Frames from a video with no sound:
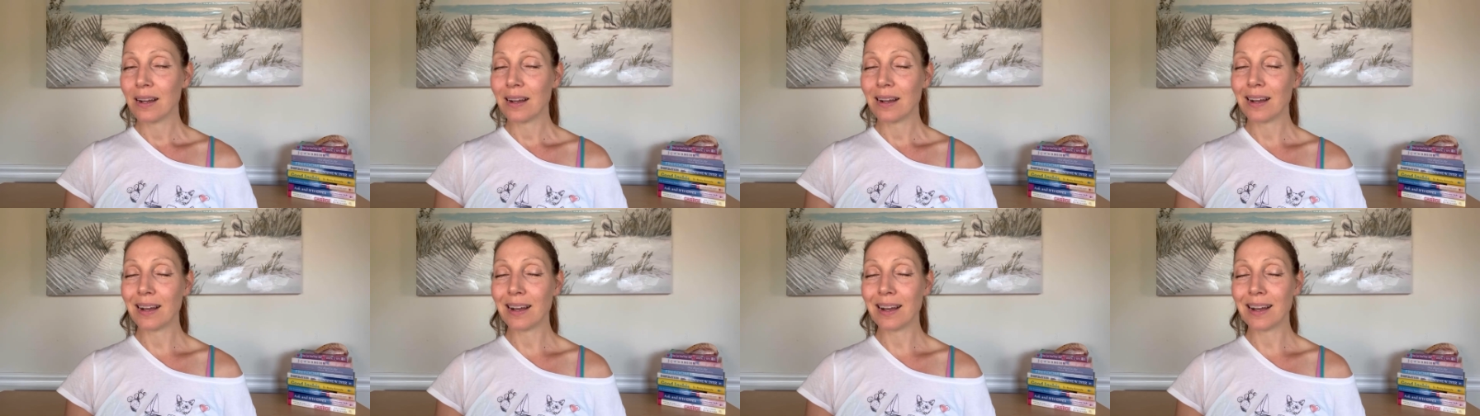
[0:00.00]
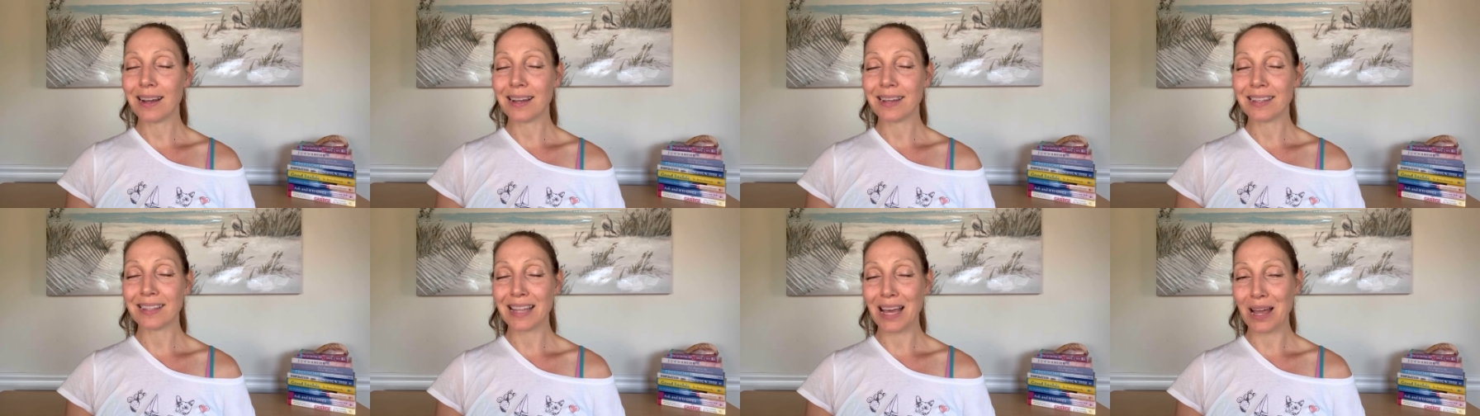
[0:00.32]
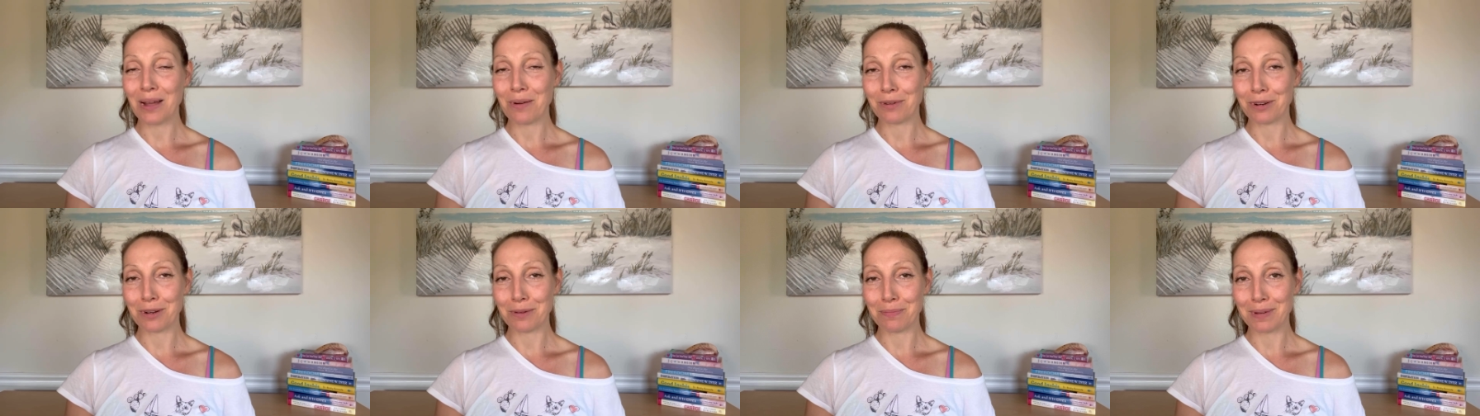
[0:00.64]

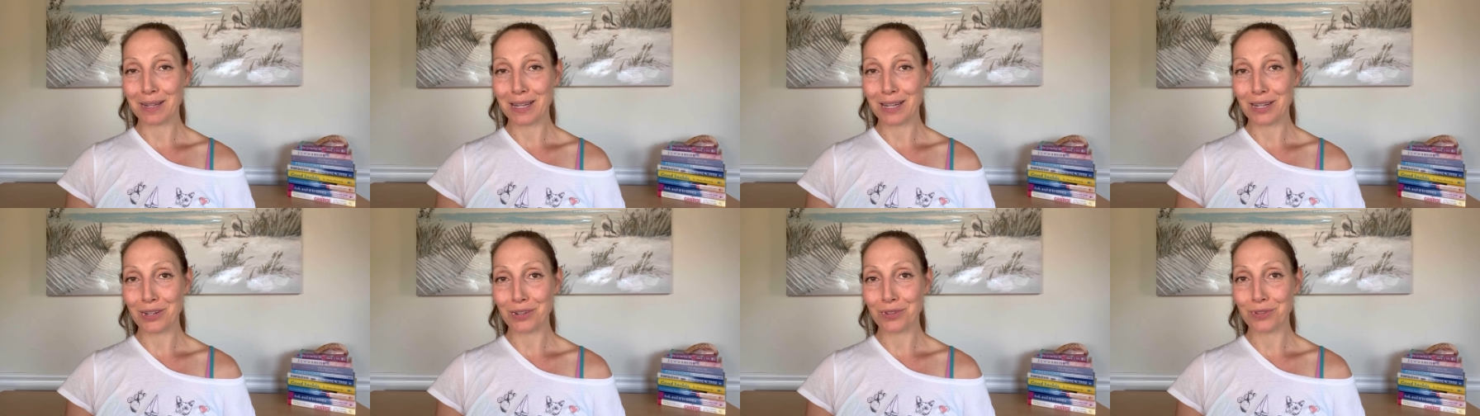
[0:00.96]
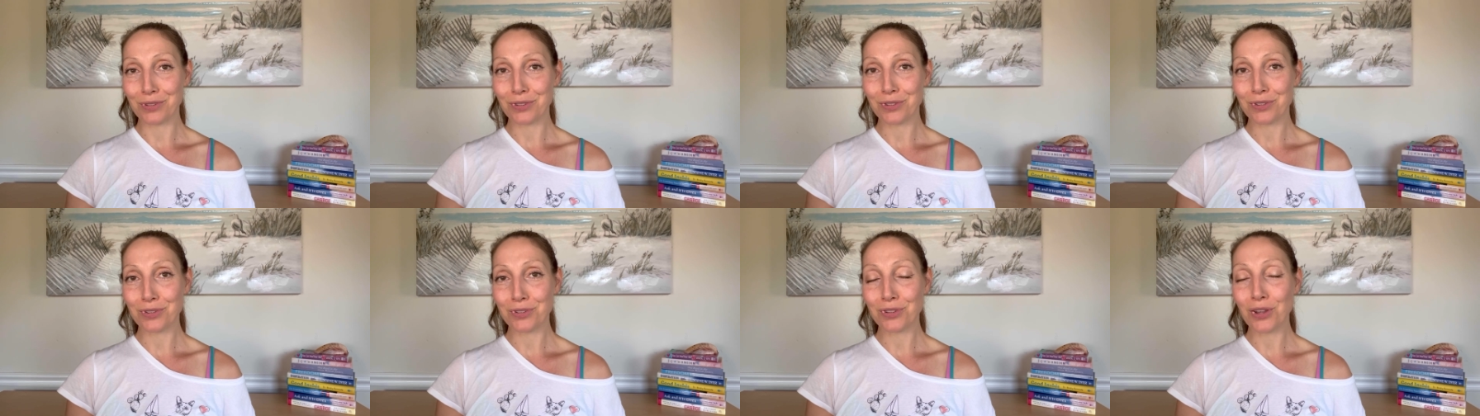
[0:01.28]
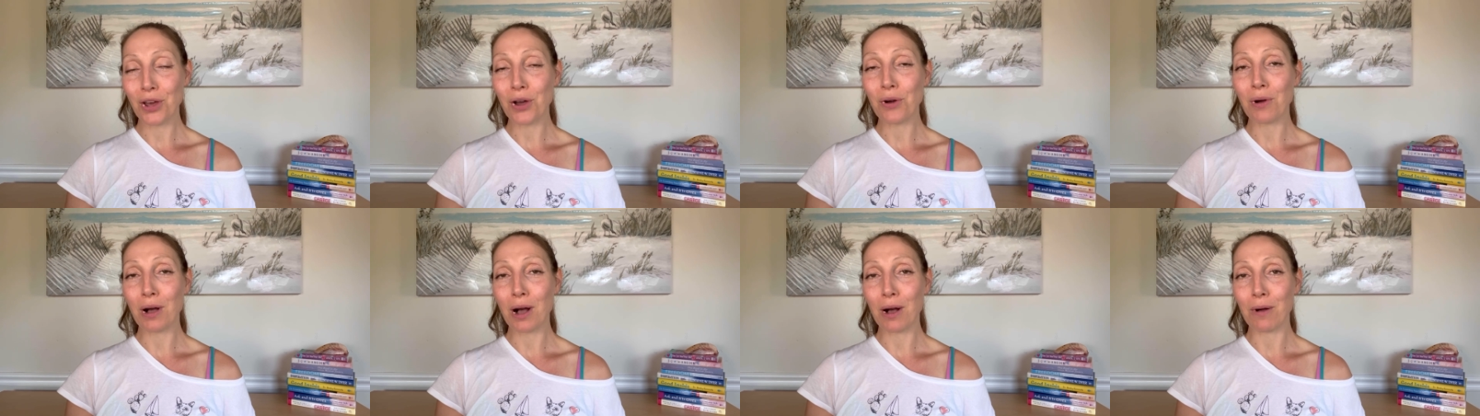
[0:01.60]
that would have been
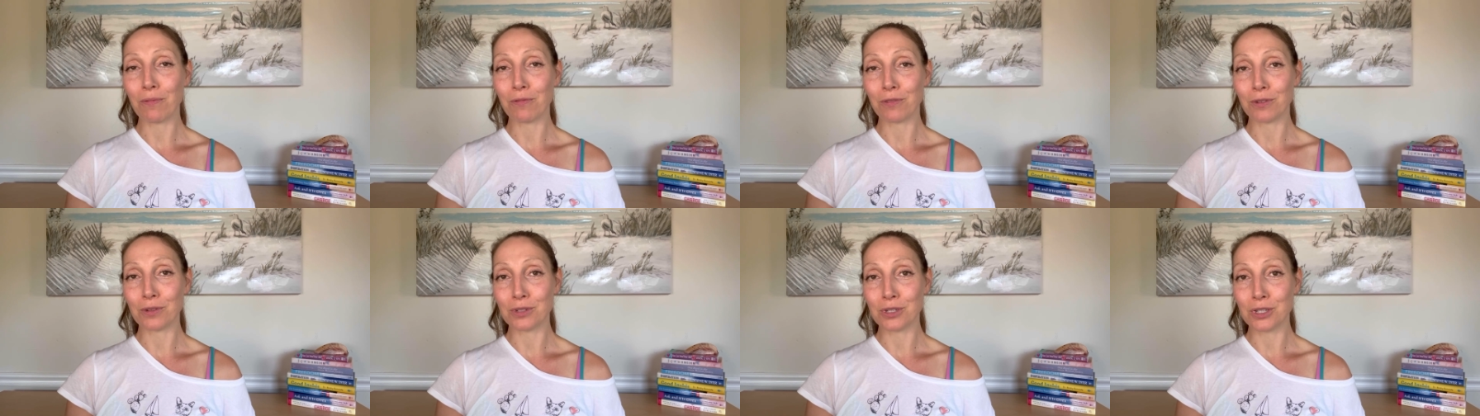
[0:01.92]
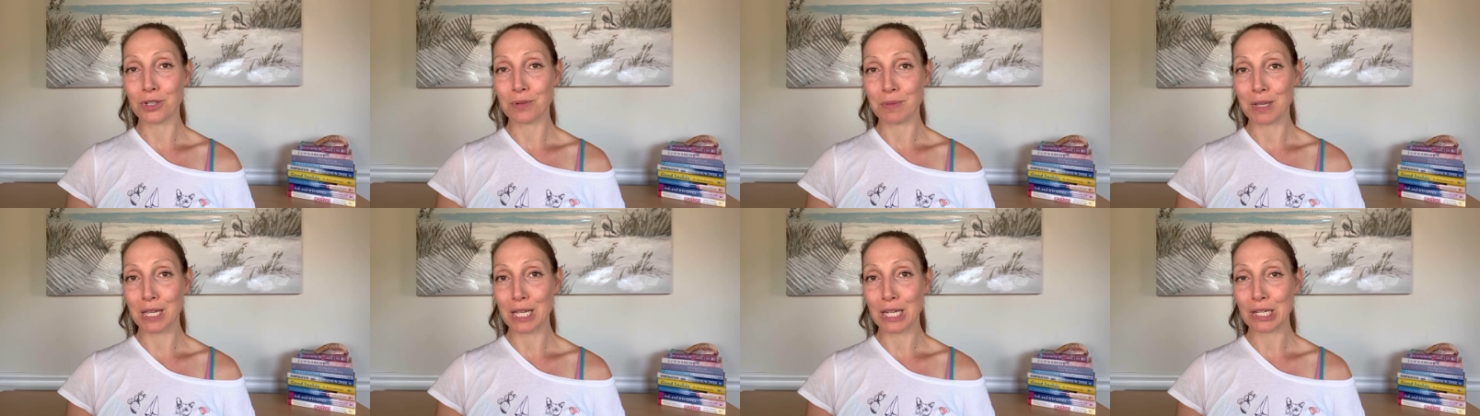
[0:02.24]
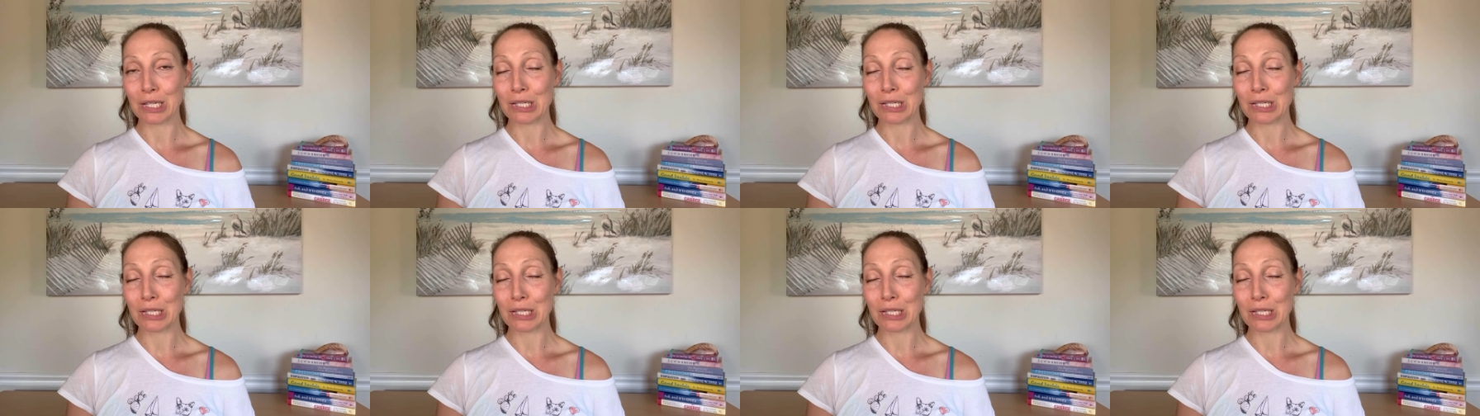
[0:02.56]
so helpful to me.